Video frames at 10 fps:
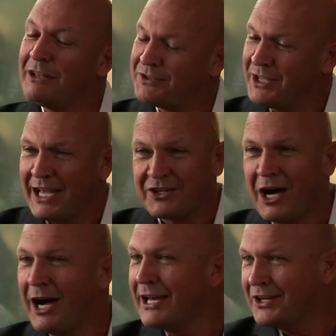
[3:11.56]
It's
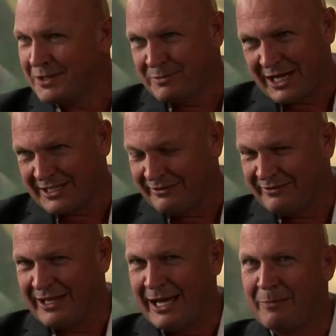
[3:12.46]
highly subjective
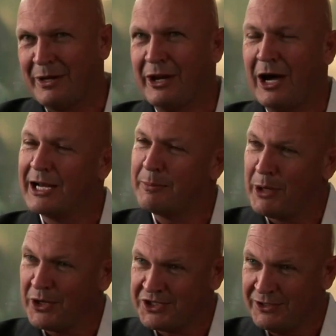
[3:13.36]
and highly
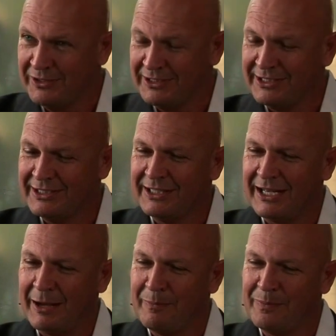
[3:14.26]
personal
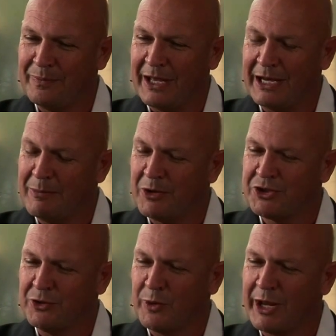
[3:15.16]
and
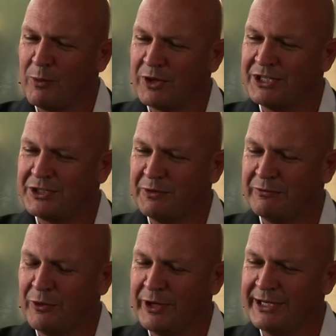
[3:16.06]
emotional. What I wanted to
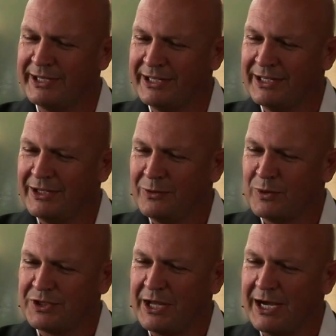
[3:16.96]
avoid
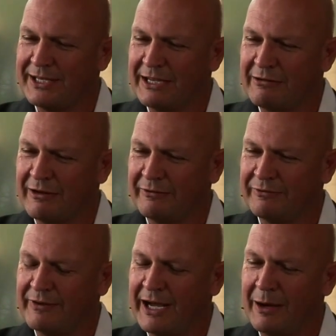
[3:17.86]
was the idea
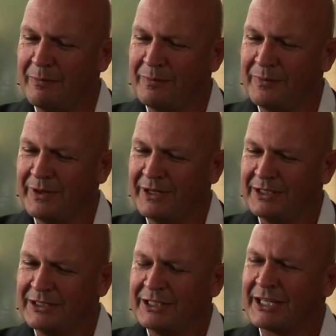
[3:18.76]
of
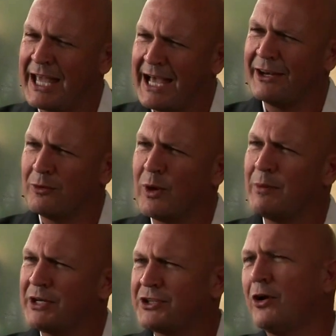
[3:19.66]
a canon where
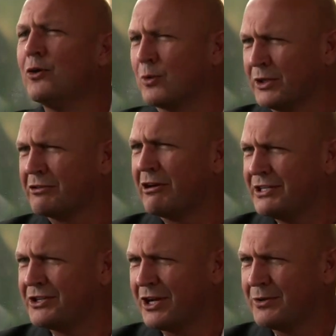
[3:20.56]
we're told what the
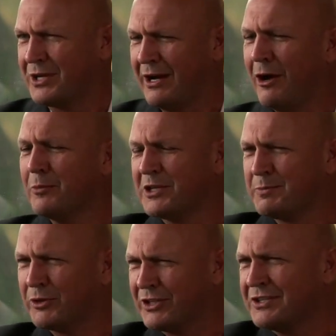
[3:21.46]
greatest shows are. I hope this
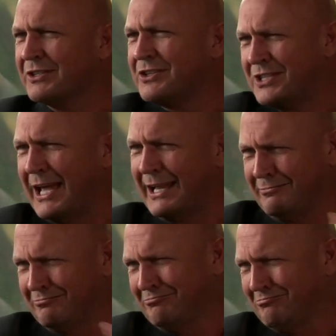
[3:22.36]
book doesn't say
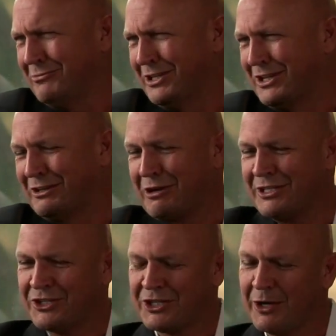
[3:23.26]
these are the
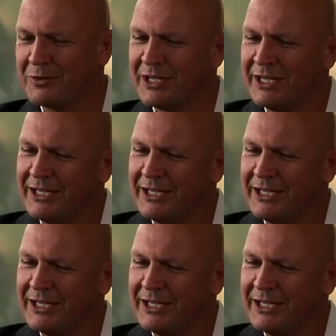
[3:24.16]
greatest shows.